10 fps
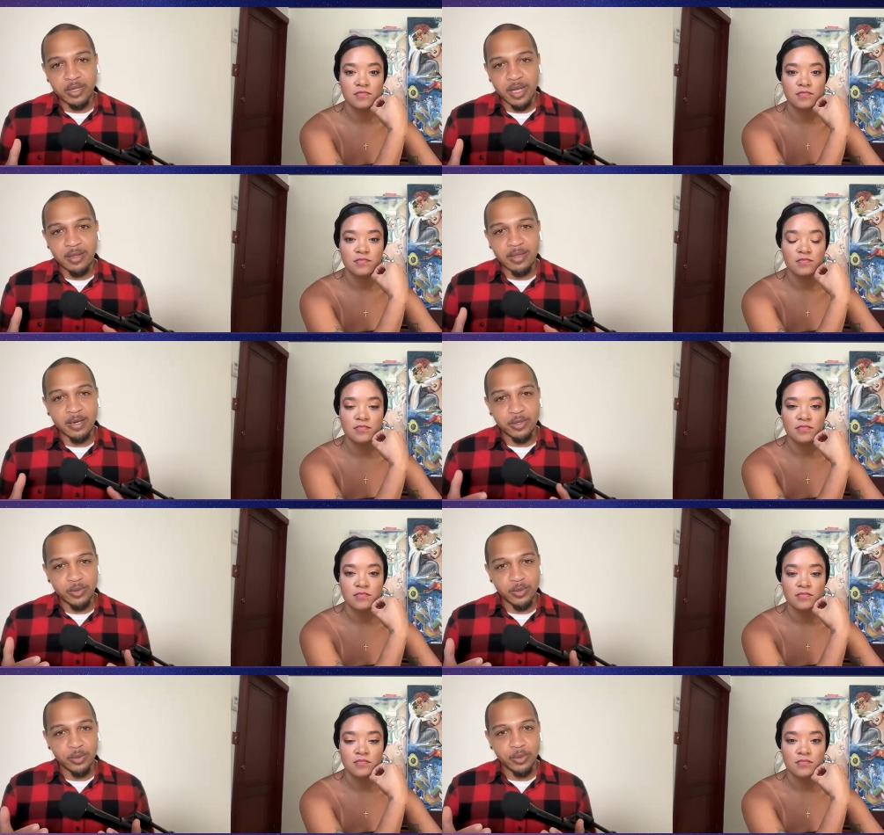Speaker 1: that that
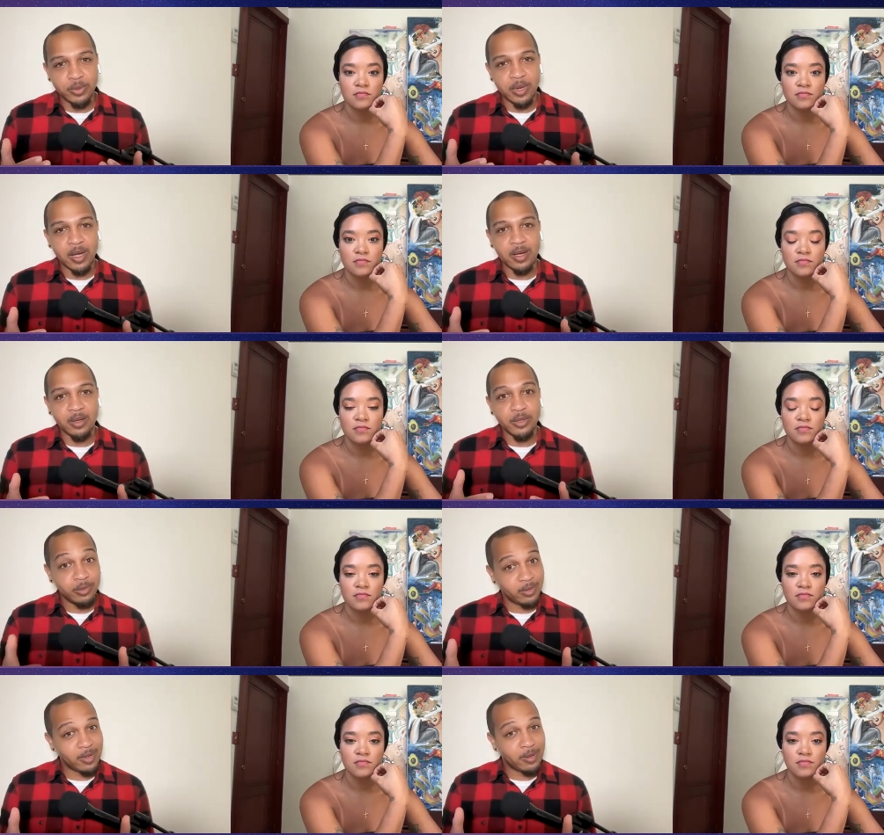drew uh,
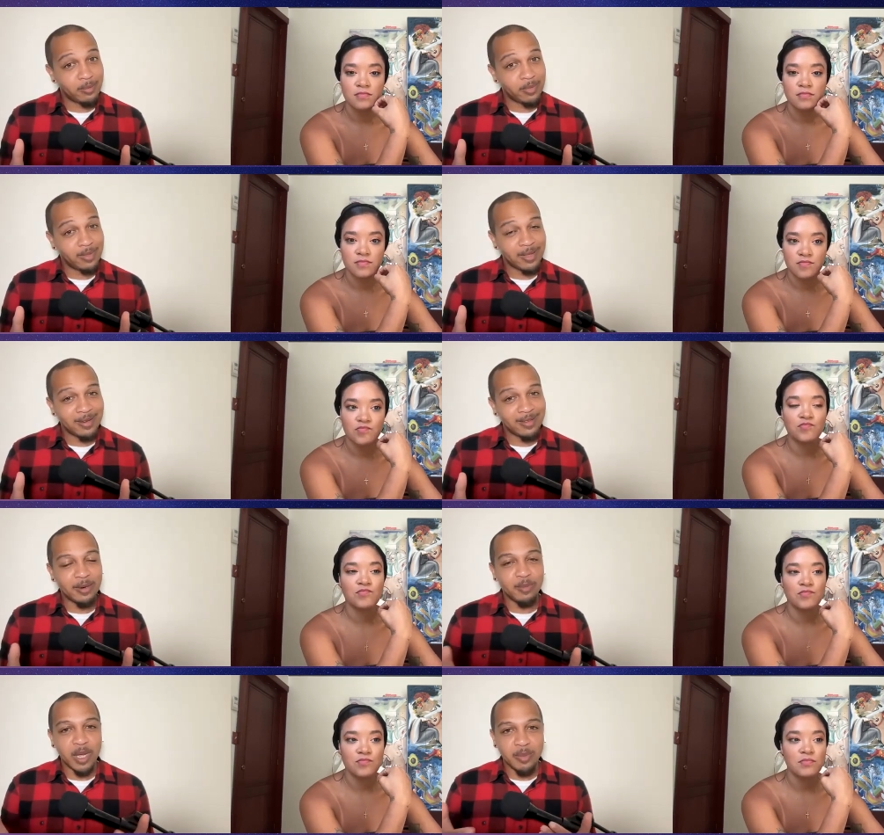you to them that
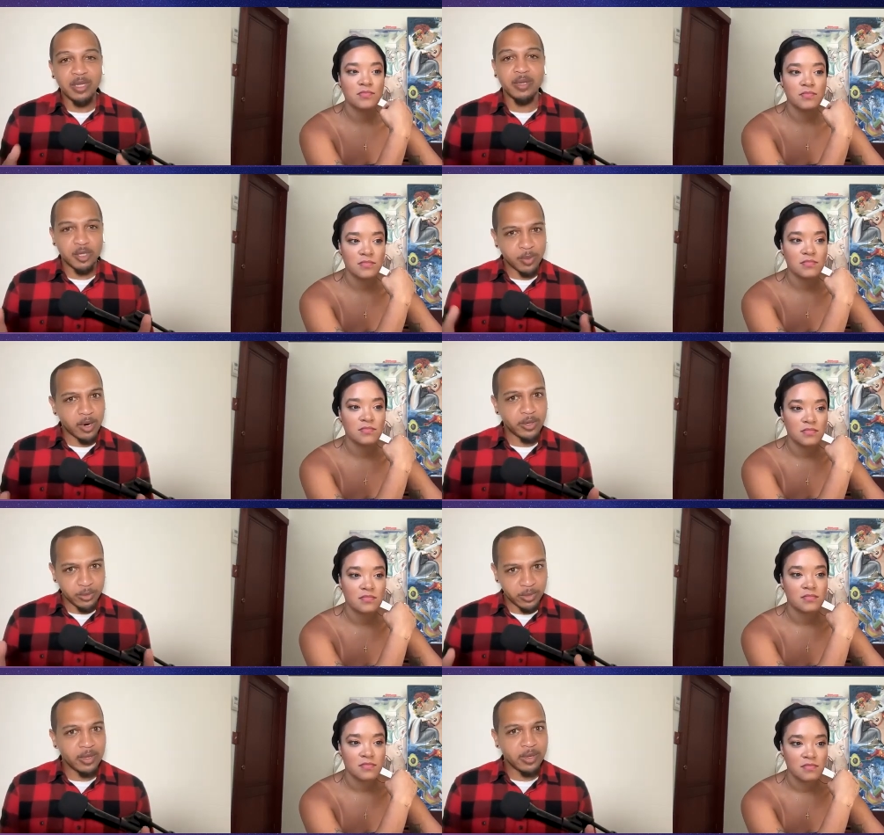that maybe inspired
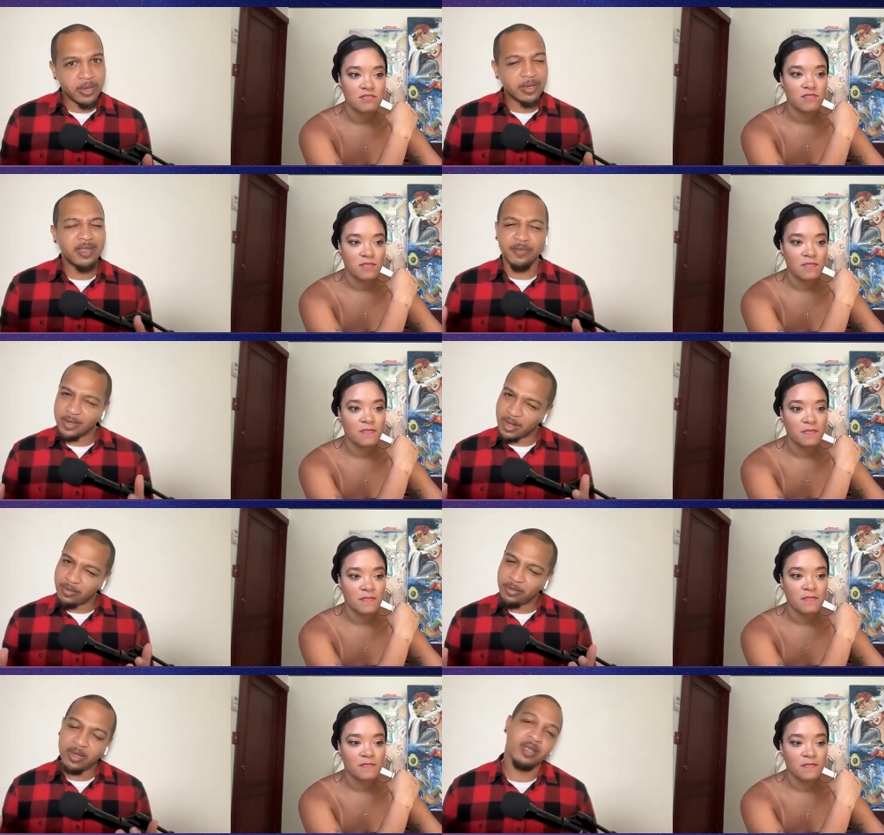you in, in a different kind
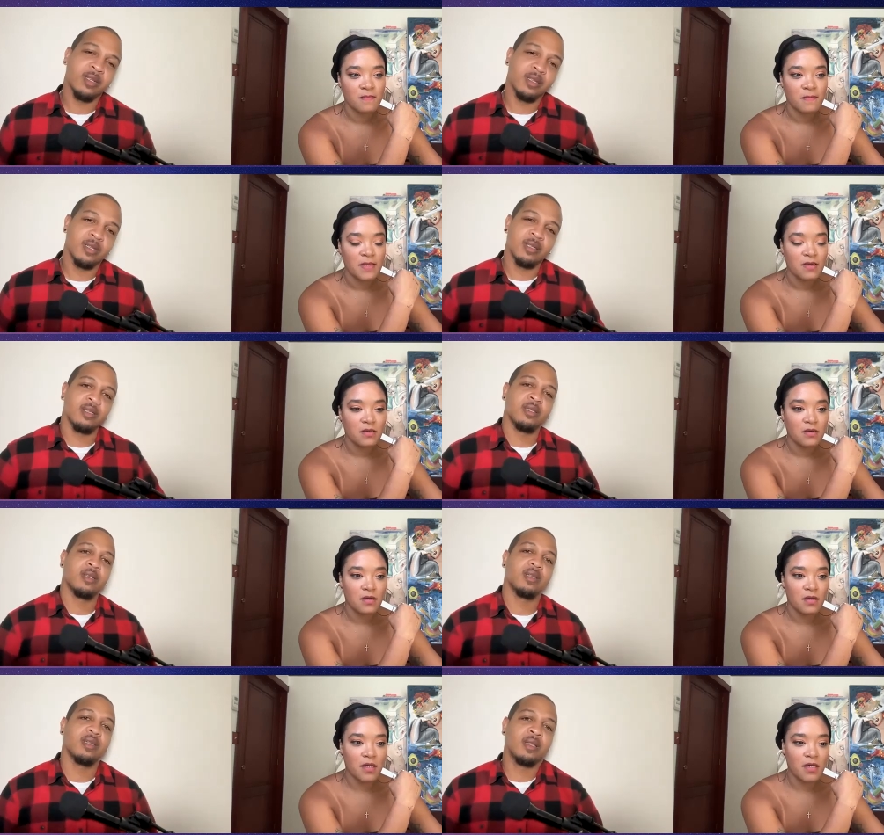of way
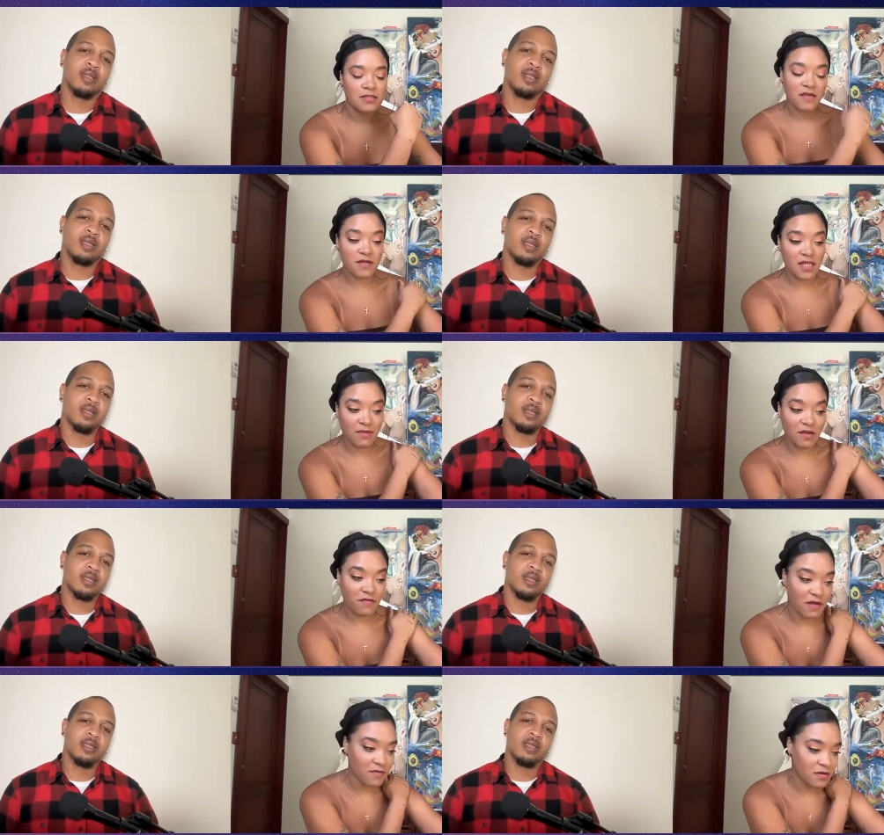
Speaker 2: yeah, definitely
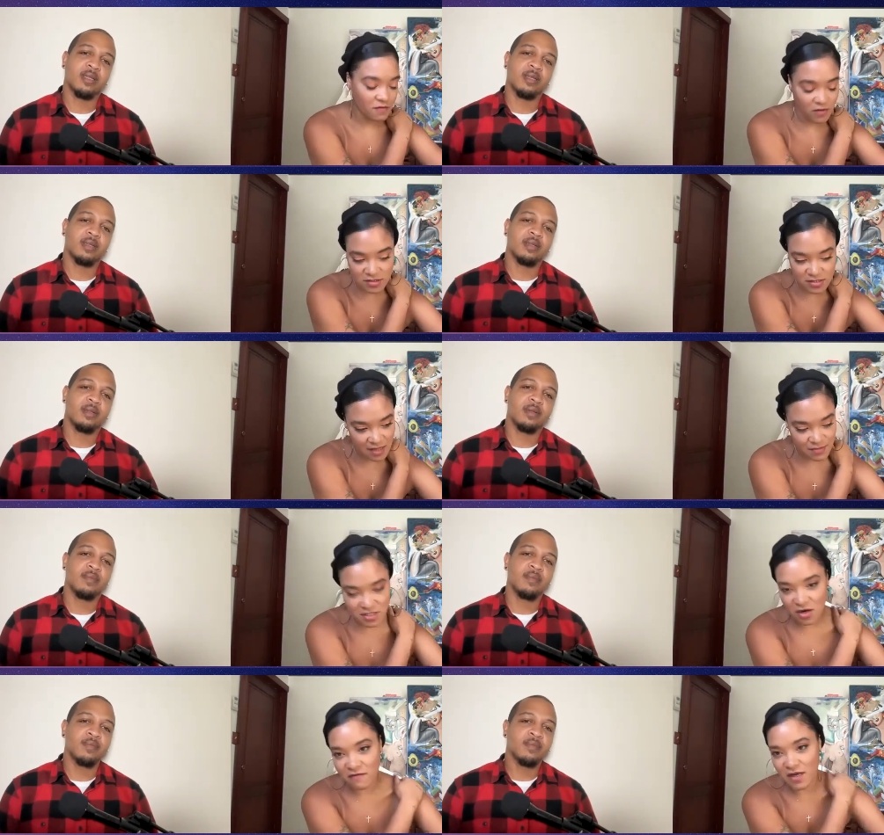my favorite of all
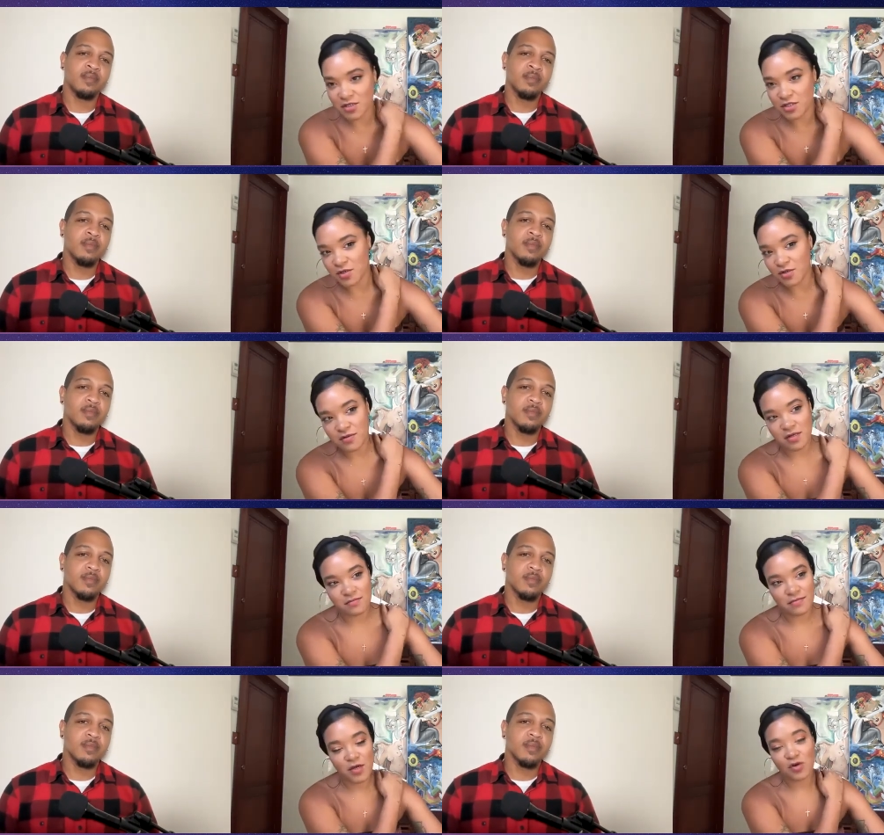time is Caravaggio.
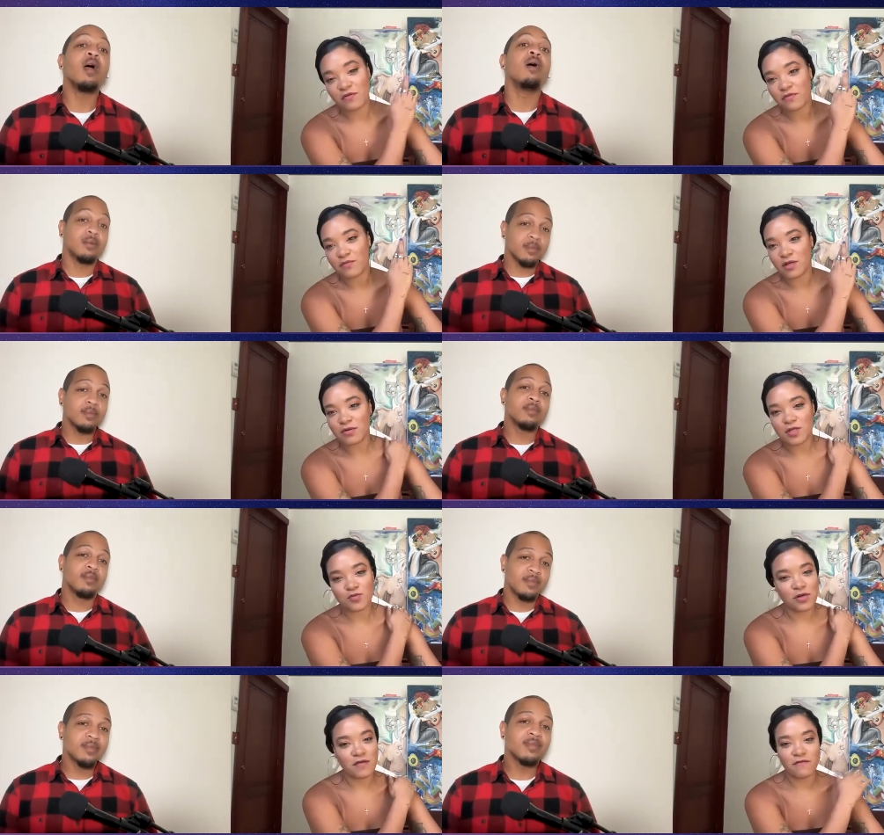Um, I hope you're mm-hmm. familiar
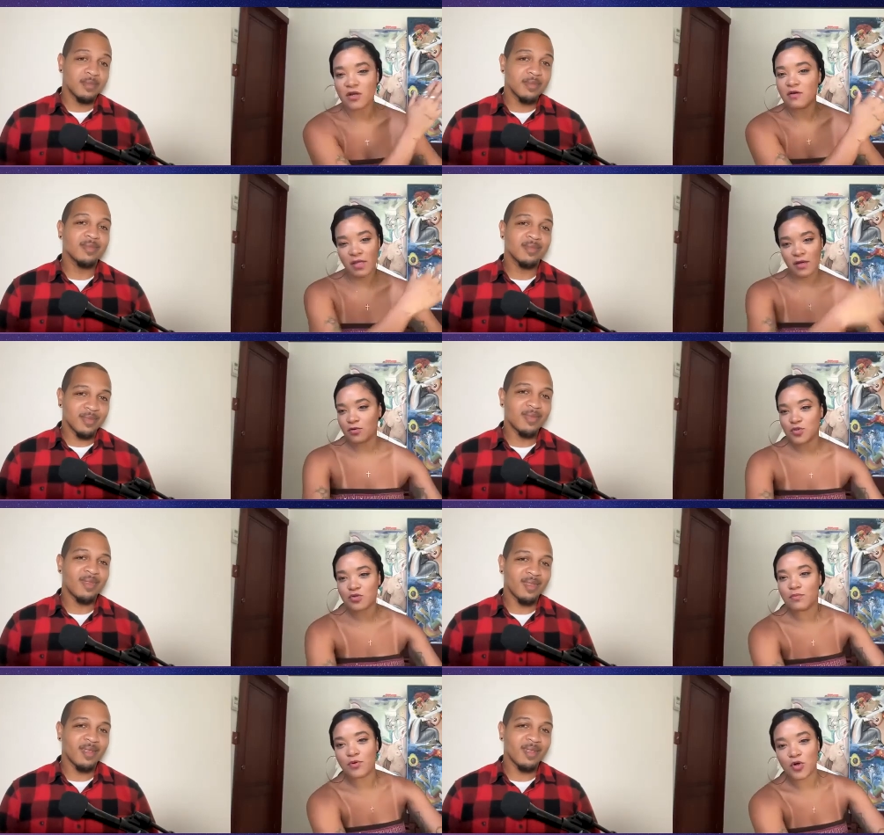with his work. Very like
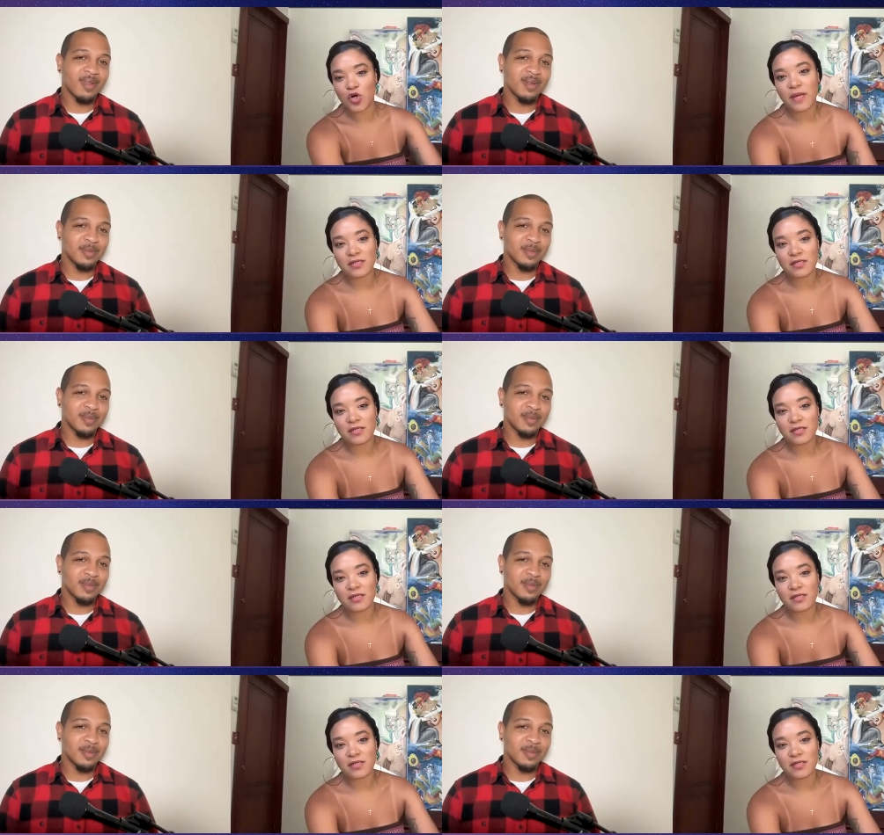old school Baroque